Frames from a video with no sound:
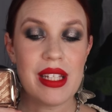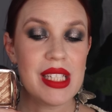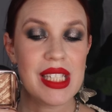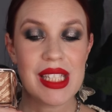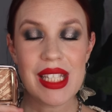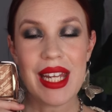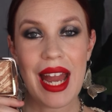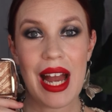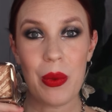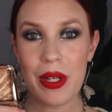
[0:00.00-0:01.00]
This is the
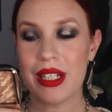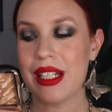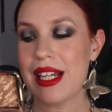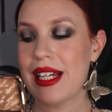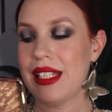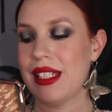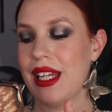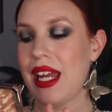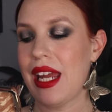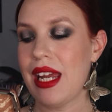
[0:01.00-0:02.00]
Hourglass
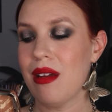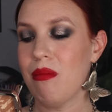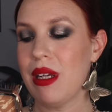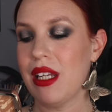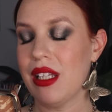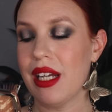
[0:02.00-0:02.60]
Ambient